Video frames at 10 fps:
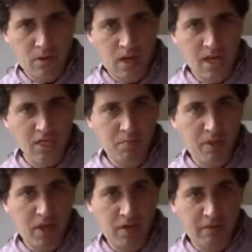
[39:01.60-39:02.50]
A's
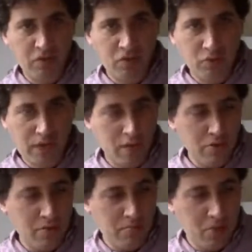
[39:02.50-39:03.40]
payoff is greater
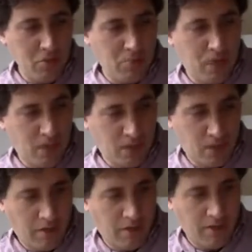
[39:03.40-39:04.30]
than B's
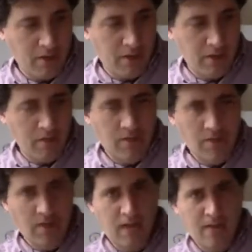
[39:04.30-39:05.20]
payoff
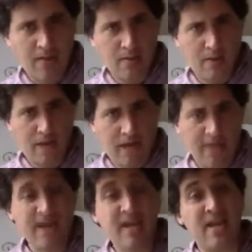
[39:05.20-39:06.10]

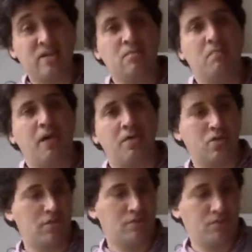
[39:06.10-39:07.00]
and A has a
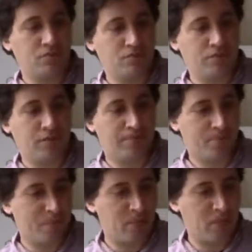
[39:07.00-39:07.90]
positive, sorry,
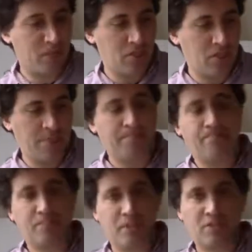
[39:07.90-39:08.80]
let me say this again.
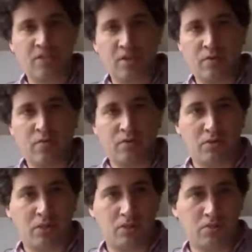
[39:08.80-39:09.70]
That's not what I want to
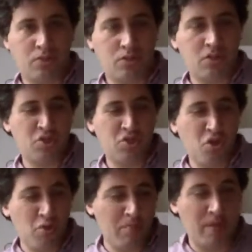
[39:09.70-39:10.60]
say. So he's
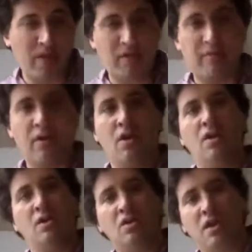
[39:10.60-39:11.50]
so competitive,
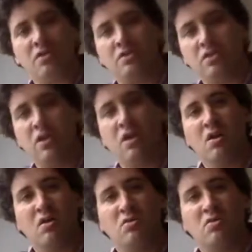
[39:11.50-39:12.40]
he actually
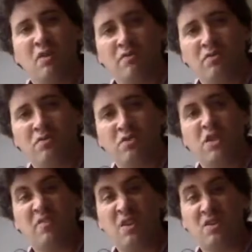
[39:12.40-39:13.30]
suffers
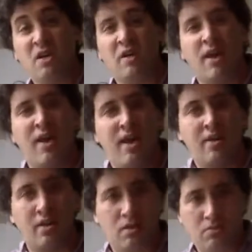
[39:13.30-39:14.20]
if he's not ahead.